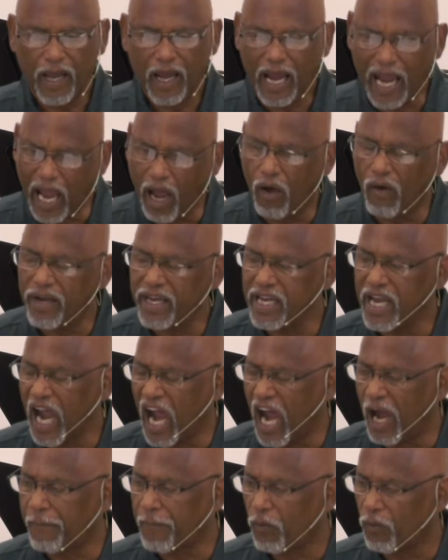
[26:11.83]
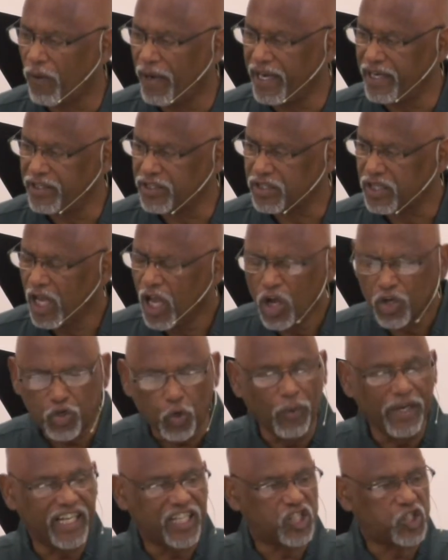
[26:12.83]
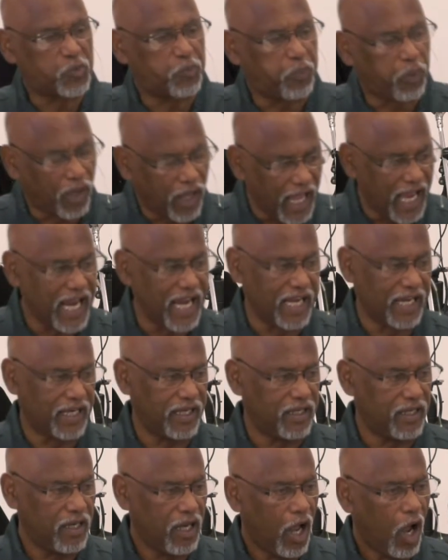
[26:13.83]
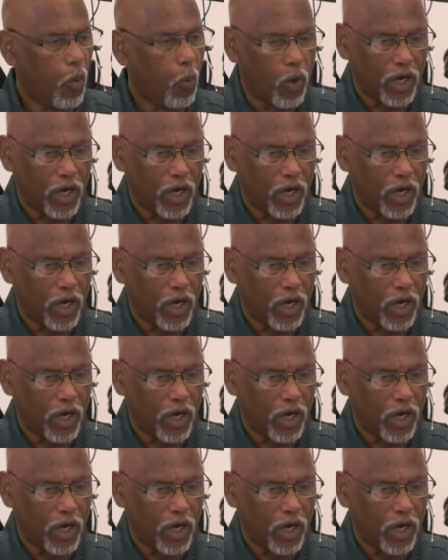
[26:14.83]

how he operates, to explain